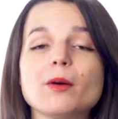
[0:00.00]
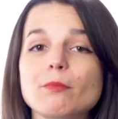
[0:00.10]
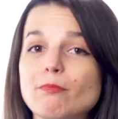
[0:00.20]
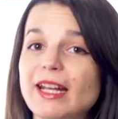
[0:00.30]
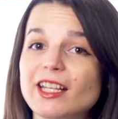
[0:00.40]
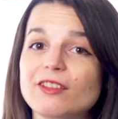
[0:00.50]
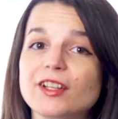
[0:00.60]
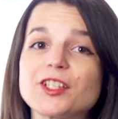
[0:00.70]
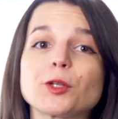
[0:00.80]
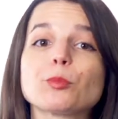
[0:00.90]
Many of
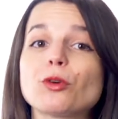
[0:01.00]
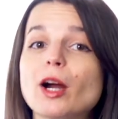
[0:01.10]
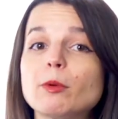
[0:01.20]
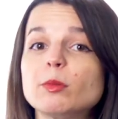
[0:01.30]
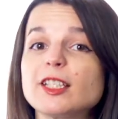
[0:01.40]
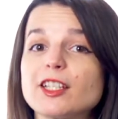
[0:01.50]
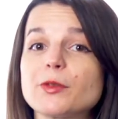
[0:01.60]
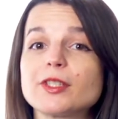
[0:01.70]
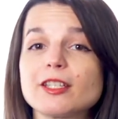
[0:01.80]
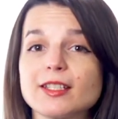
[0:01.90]
us are probably
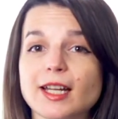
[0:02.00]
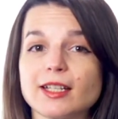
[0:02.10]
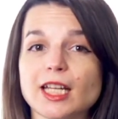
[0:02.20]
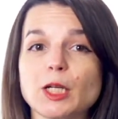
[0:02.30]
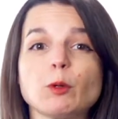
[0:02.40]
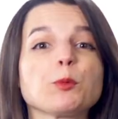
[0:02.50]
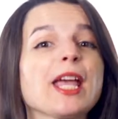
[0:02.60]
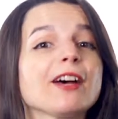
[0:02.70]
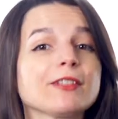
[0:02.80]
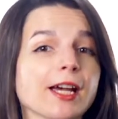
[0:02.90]
used to studying when we
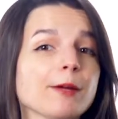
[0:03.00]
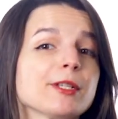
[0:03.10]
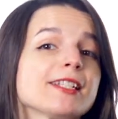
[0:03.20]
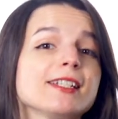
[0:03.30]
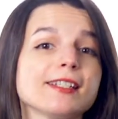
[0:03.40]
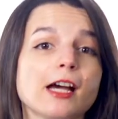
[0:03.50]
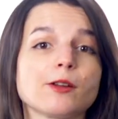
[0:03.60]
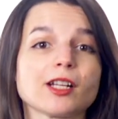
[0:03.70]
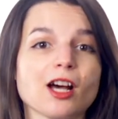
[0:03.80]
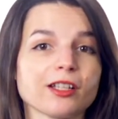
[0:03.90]
have time to sit down
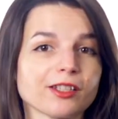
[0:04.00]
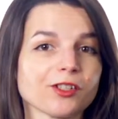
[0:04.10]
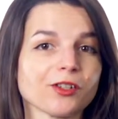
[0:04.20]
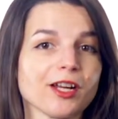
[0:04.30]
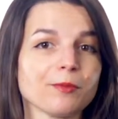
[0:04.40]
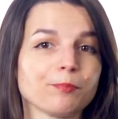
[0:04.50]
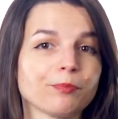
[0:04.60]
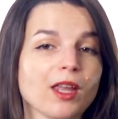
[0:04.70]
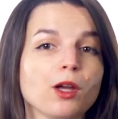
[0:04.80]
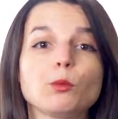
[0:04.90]
and concentrate.
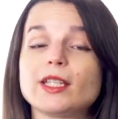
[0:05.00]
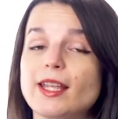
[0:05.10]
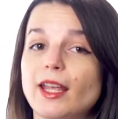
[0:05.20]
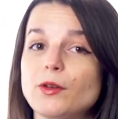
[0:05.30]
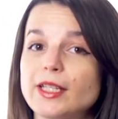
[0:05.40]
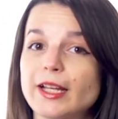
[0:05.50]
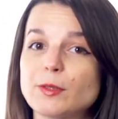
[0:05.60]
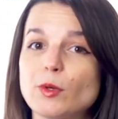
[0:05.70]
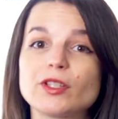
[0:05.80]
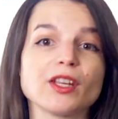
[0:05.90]
We take out
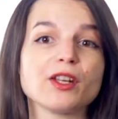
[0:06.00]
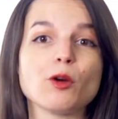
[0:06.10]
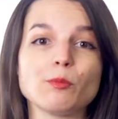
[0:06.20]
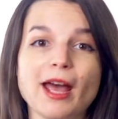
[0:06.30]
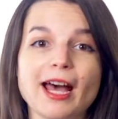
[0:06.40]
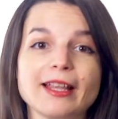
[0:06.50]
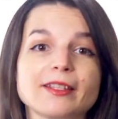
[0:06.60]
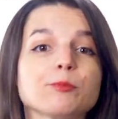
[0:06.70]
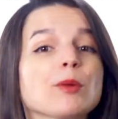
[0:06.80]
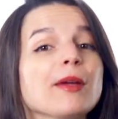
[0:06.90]
textbooks and notepads
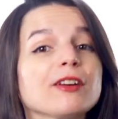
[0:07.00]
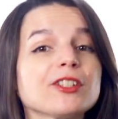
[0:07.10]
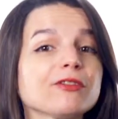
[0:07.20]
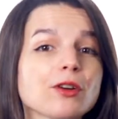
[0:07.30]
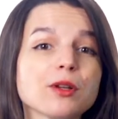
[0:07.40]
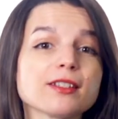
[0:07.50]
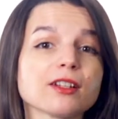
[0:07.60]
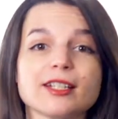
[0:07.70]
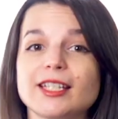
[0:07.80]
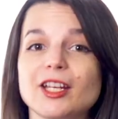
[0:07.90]
and prepare to focus
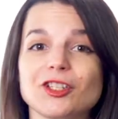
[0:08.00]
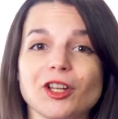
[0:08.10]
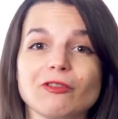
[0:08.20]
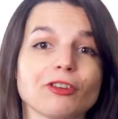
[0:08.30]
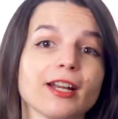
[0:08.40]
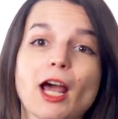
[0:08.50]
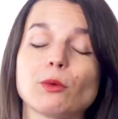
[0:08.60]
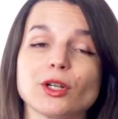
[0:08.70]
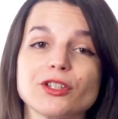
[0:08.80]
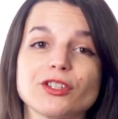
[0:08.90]
our attention for an
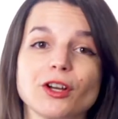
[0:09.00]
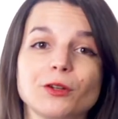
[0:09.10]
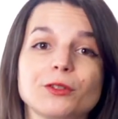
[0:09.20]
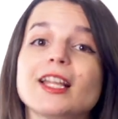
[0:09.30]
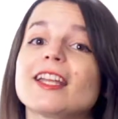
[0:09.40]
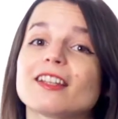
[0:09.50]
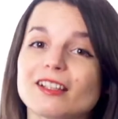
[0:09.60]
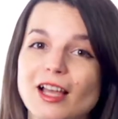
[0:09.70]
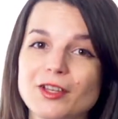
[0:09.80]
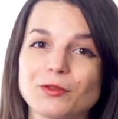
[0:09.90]
hour or so, like in a
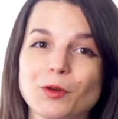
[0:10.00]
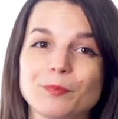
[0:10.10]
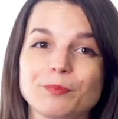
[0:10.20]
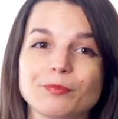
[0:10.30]
classroom.